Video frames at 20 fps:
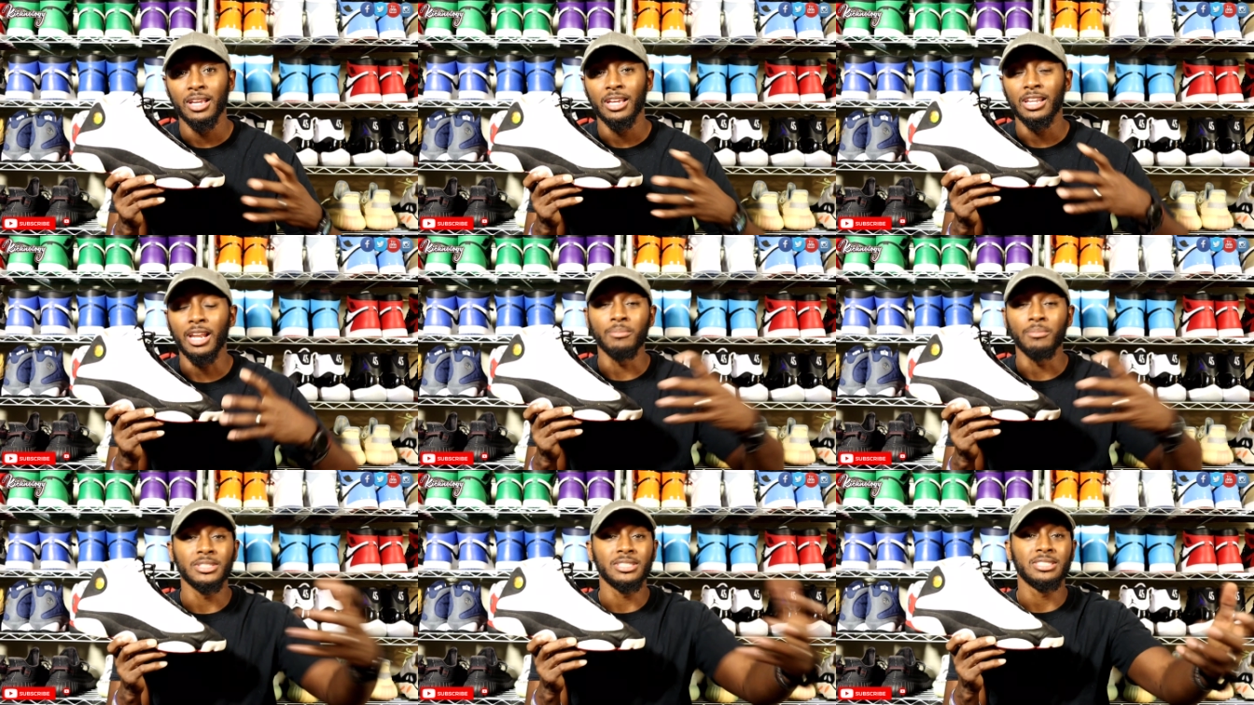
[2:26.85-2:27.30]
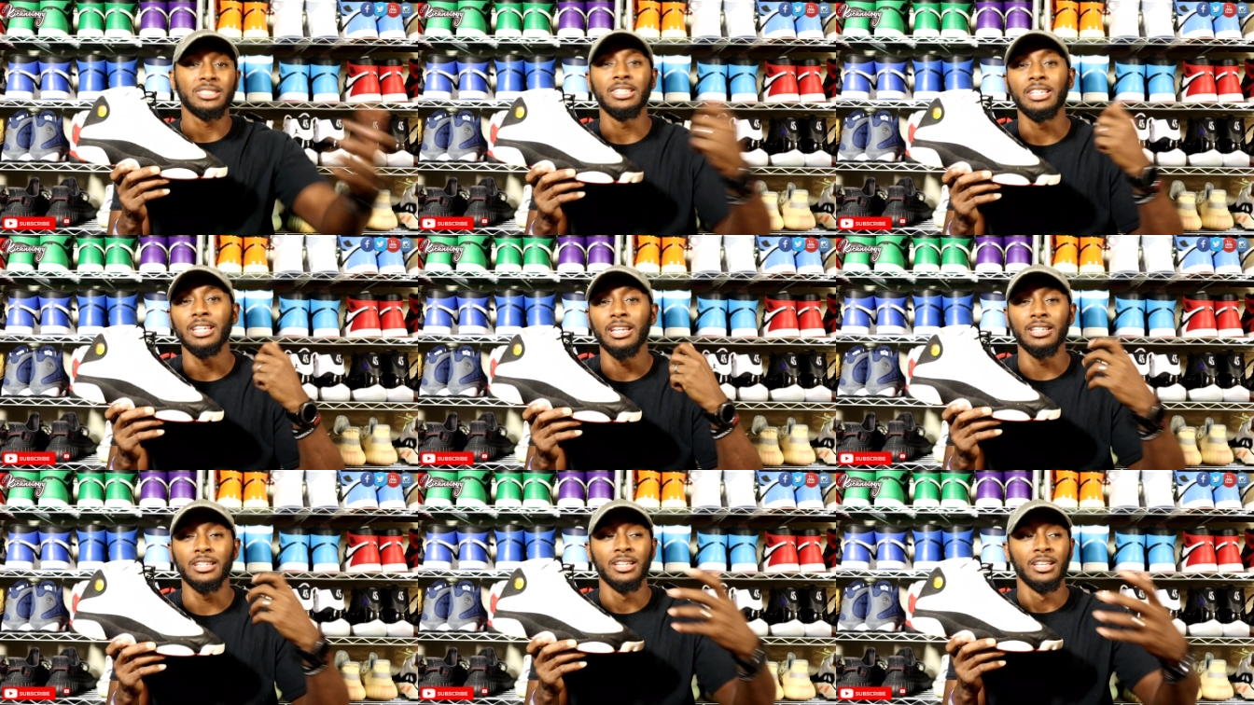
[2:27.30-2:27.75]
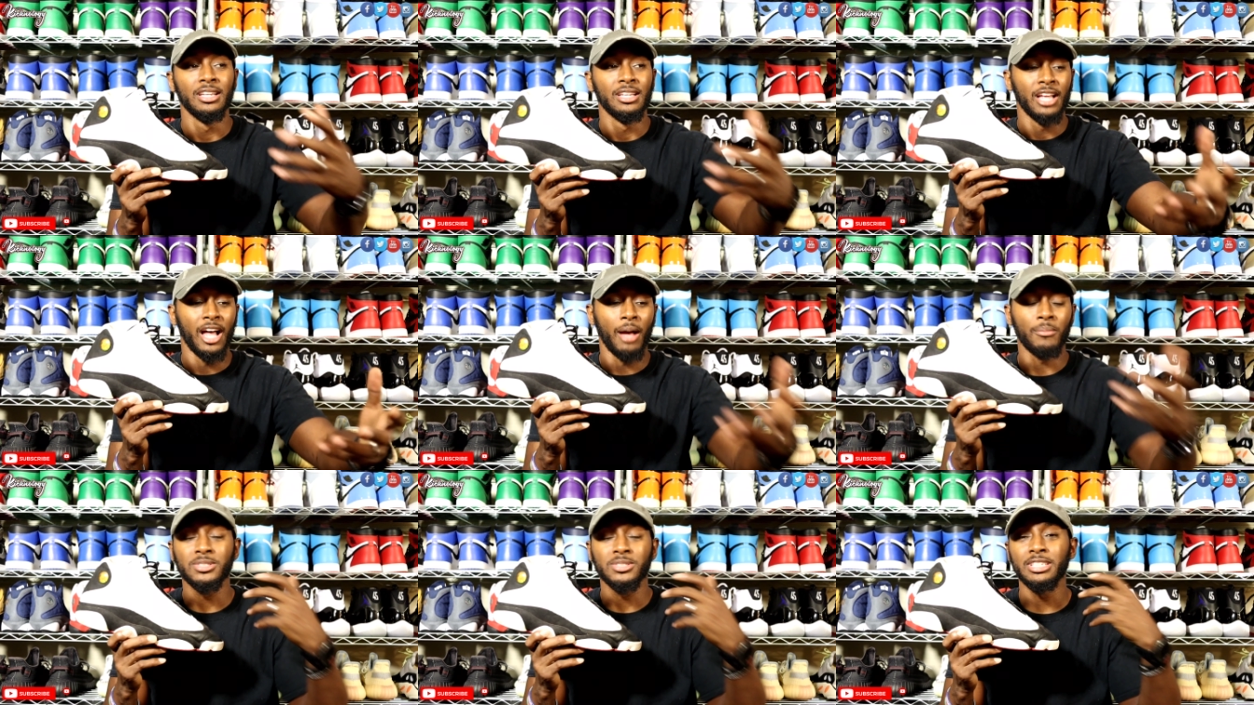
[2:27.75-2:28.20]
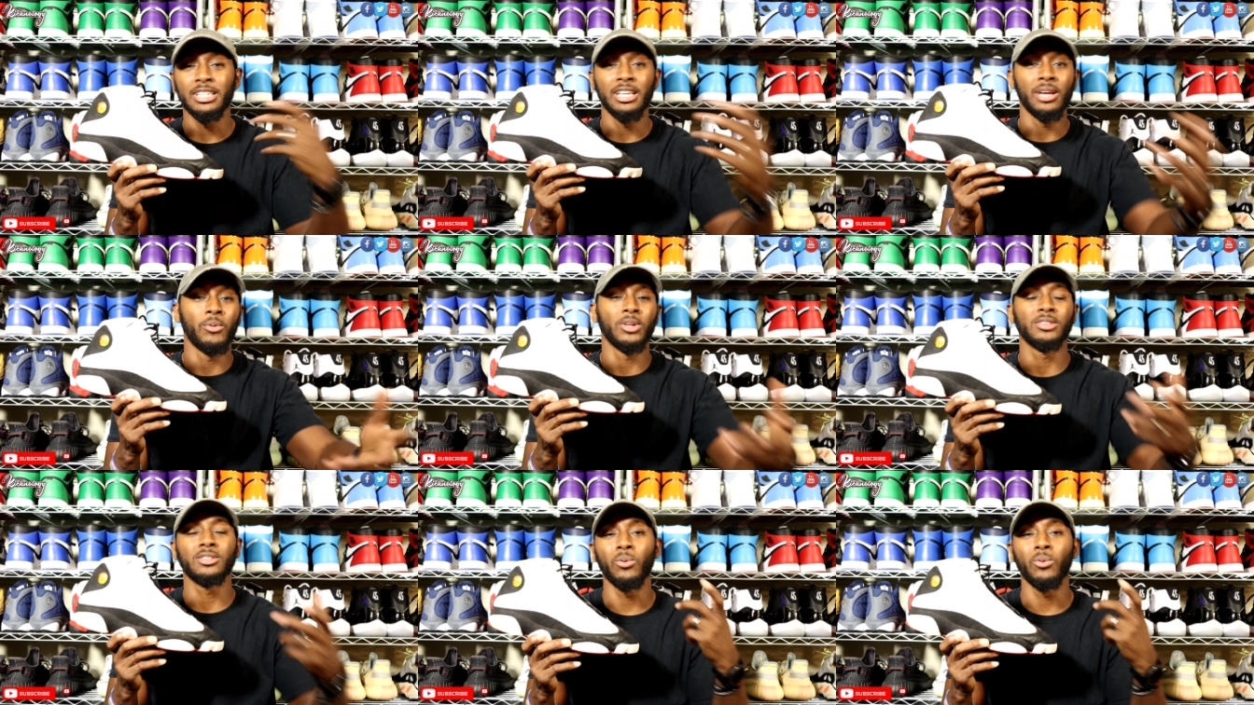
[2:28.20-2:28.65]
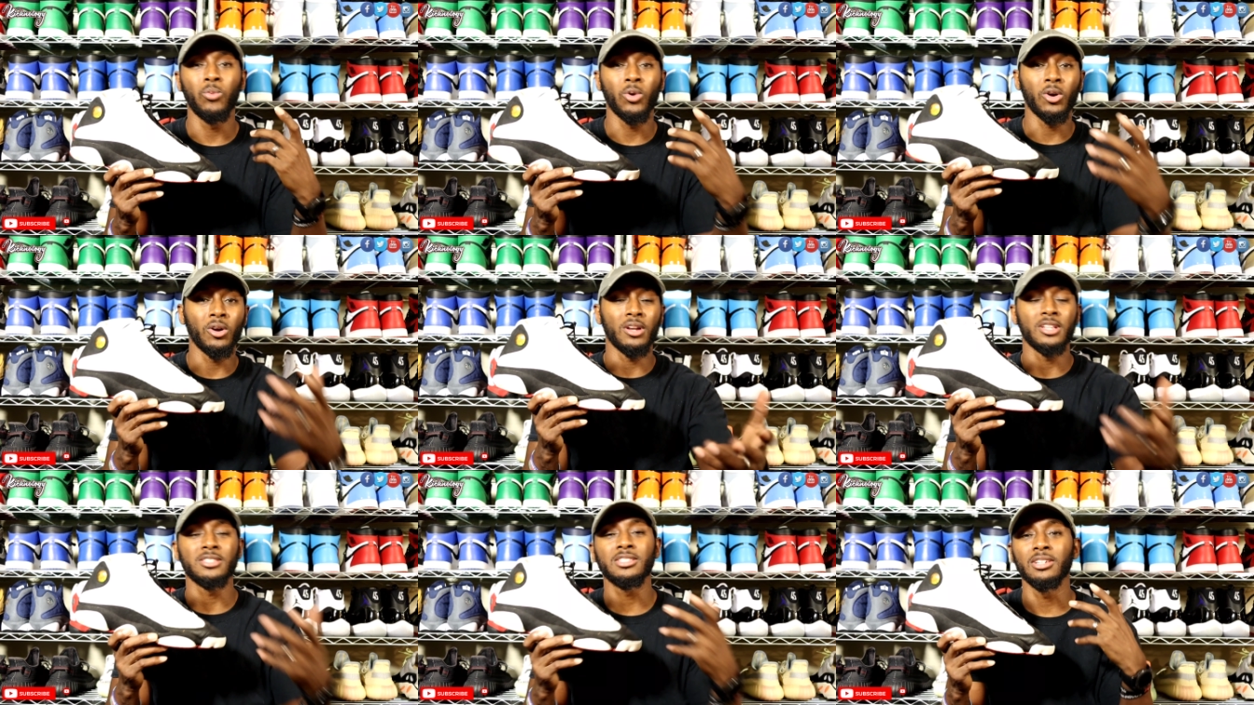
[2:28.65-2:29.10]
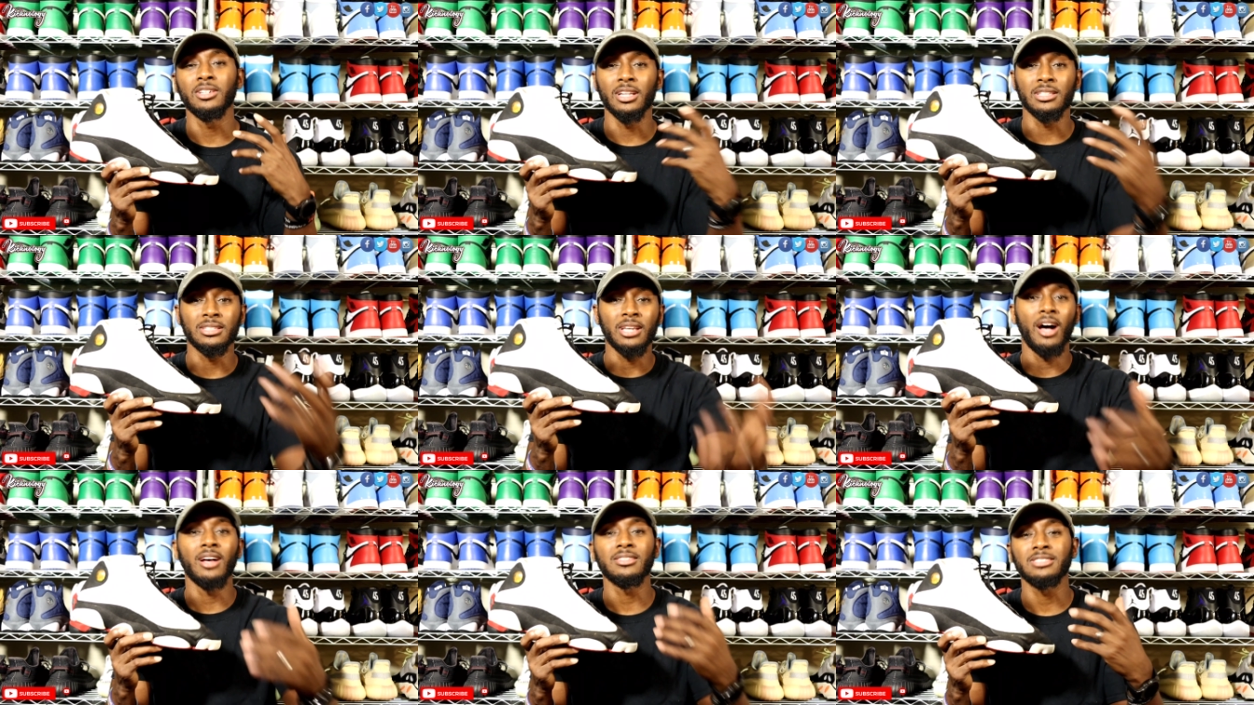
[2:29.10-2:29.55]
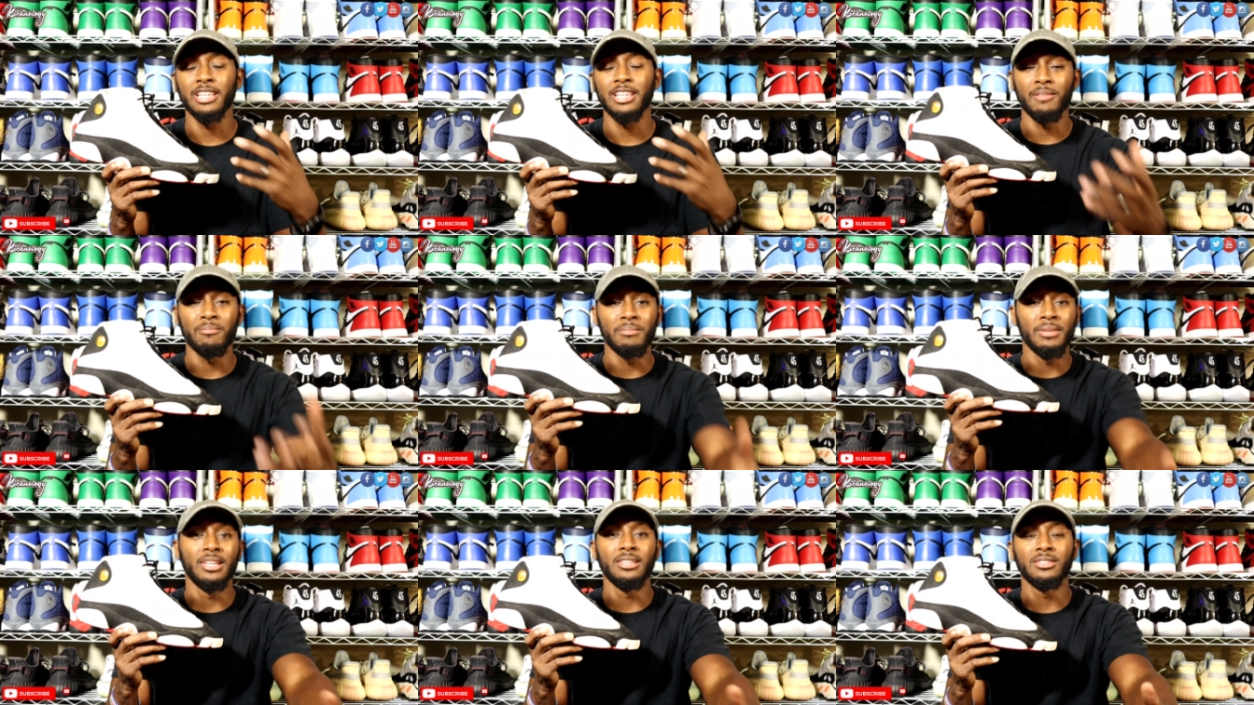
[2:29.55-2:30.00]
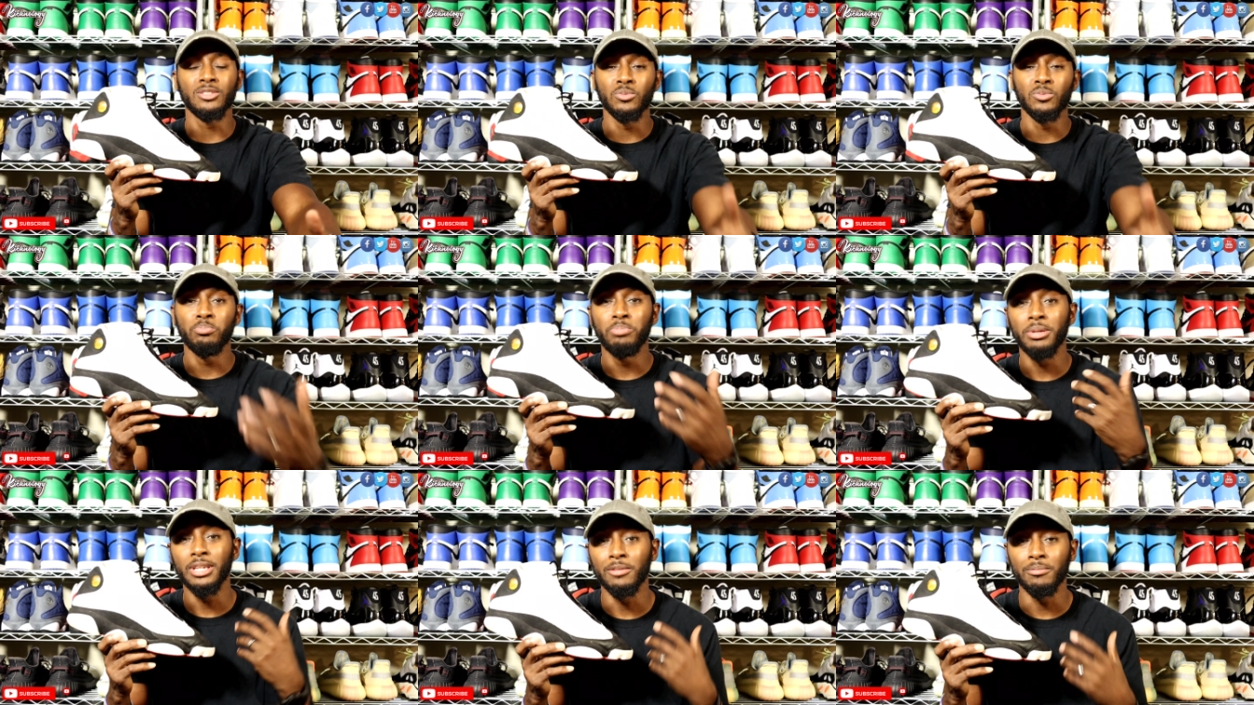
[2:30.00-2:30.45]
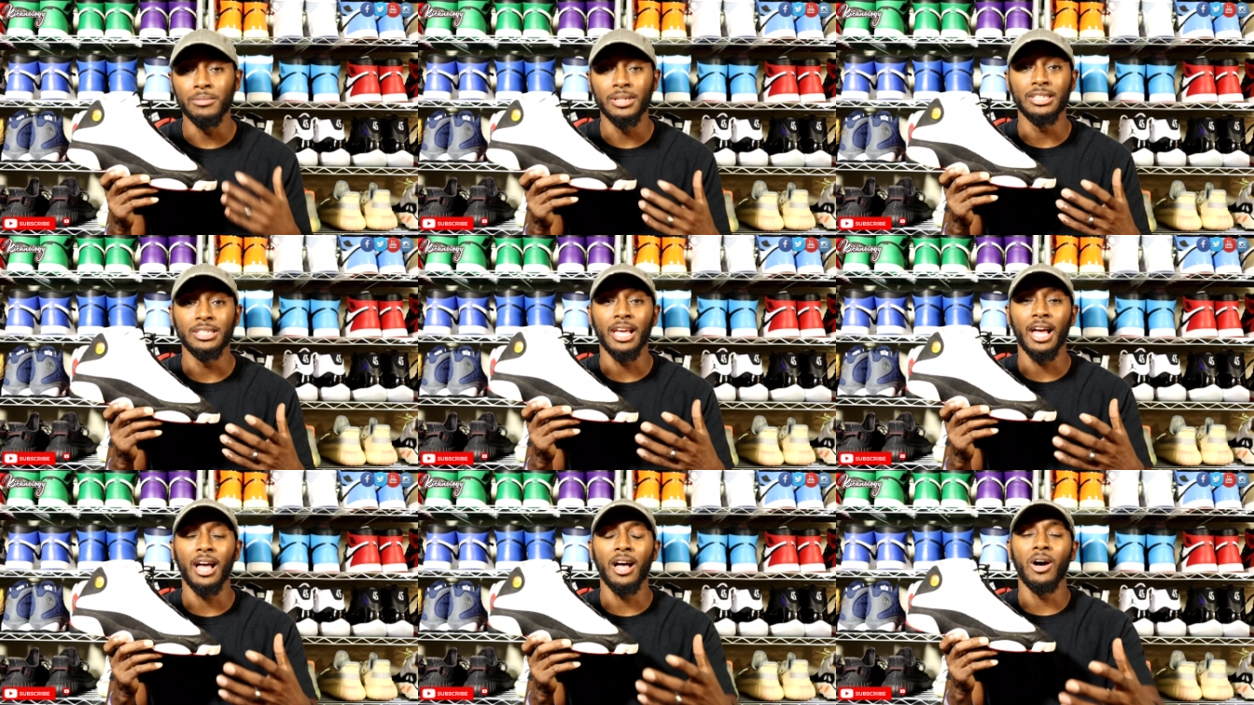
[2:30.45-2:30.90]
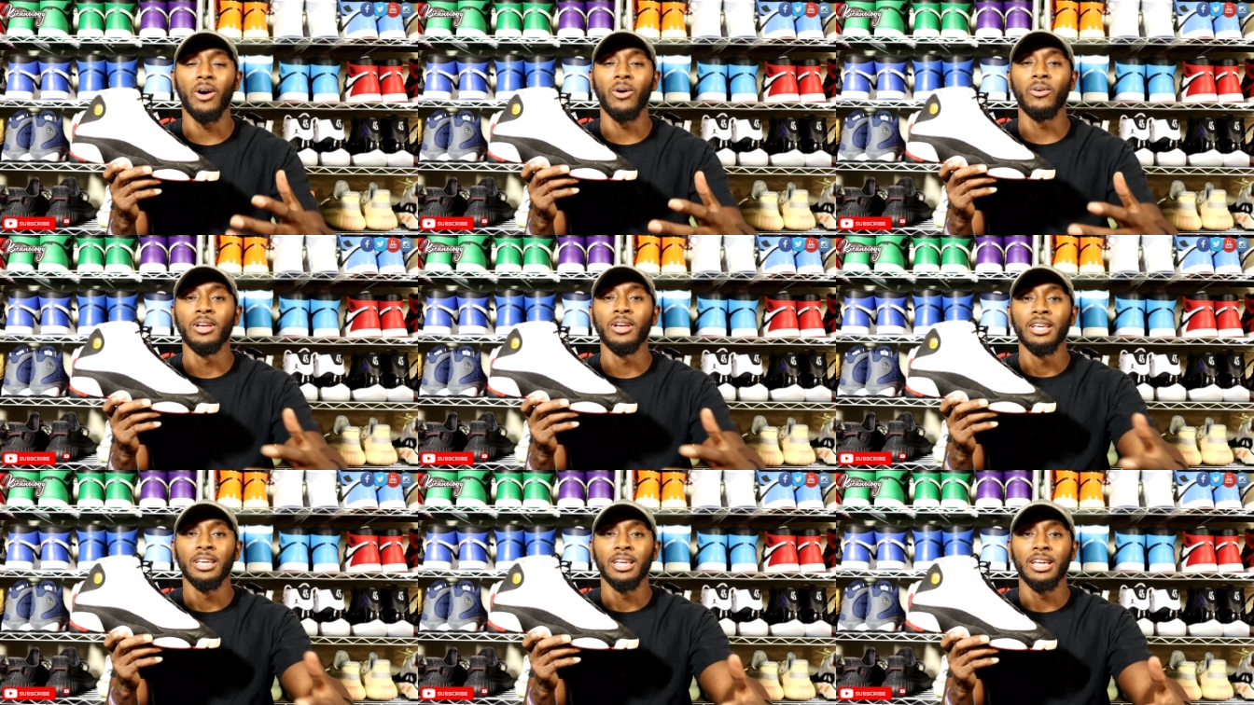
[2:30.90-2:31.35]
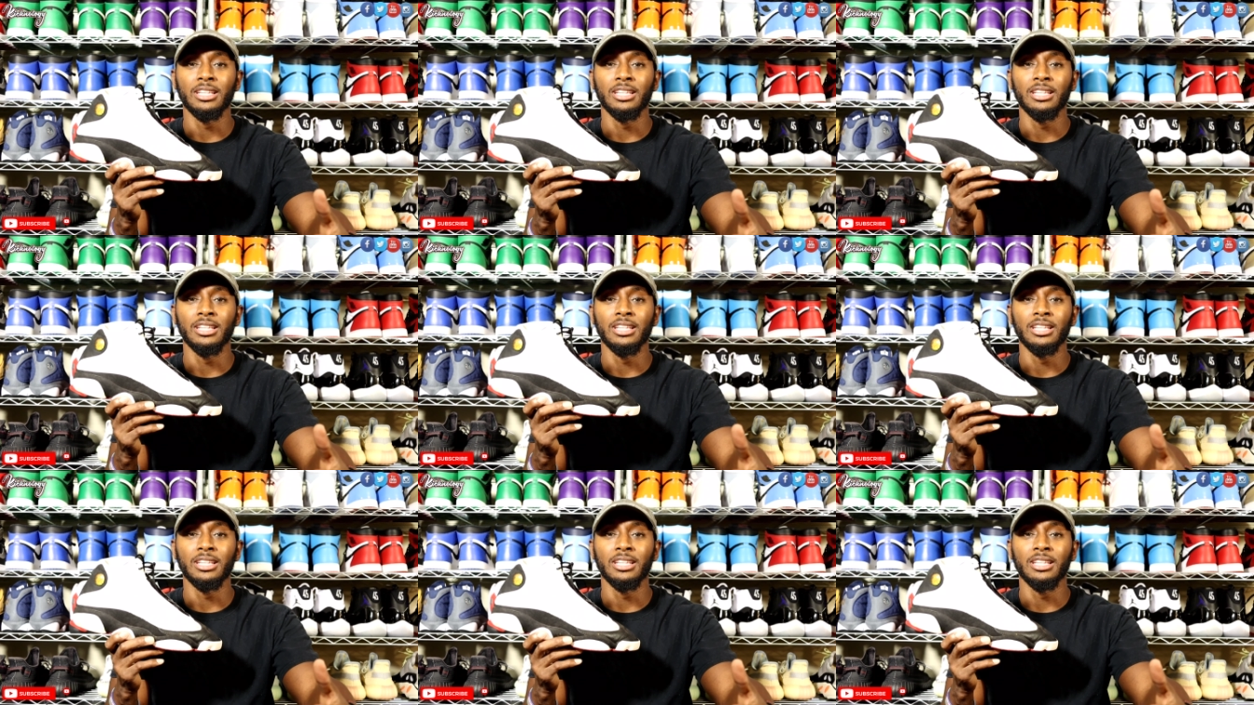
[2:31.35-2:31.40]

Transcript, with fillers: and I'm just seeing I'm seeing what the world is gonna toss at me to beat me down